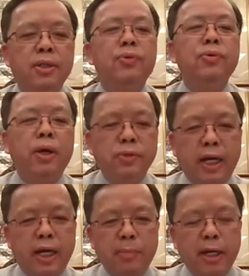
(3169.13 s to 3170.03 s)
through
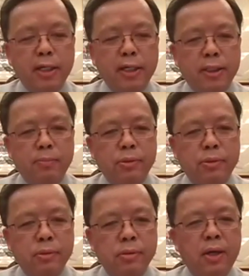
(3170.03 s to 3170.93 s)
those
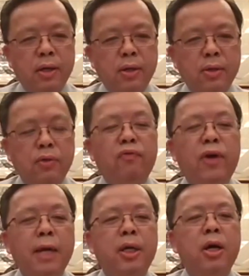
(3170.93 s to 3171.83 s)
mechanisms to
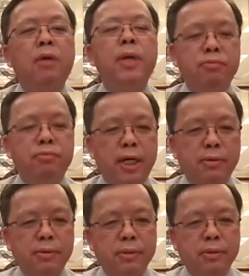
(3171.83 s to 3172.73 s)
find common
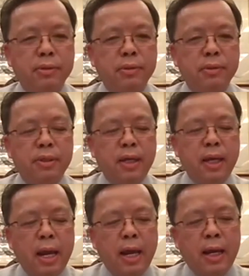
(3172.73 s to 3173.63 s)
grounds.
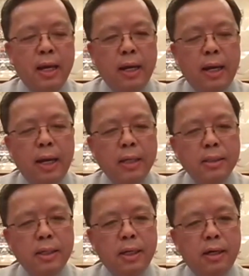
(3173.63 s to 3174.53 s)
Mm-hmm. And